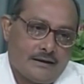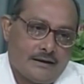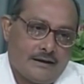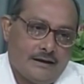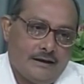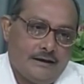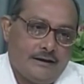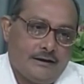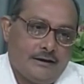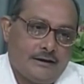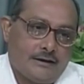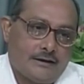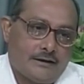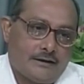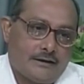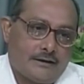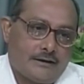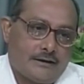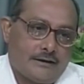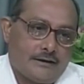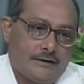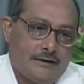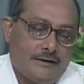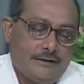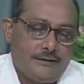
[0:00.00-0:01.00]
In
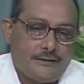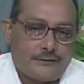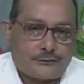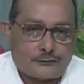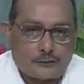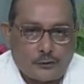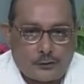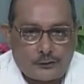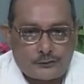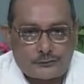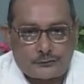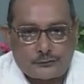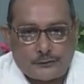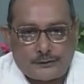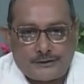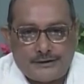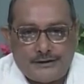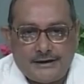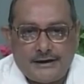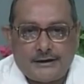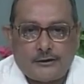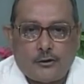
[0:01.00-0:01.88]
his short story,